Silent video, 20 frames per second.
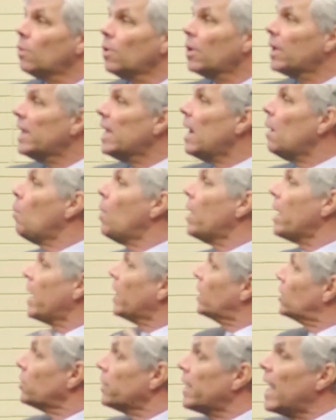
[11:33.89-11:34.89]
looking at what
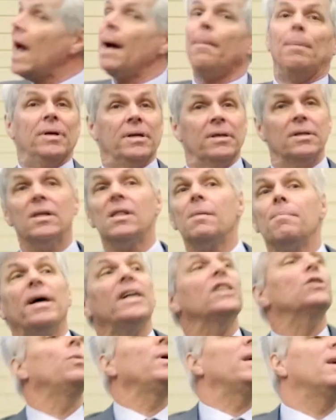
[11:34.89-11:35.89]
actually happened to the
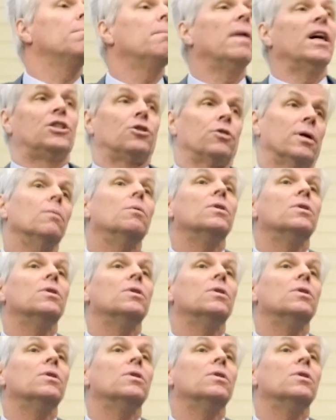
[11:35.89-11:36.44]
best we can measure it,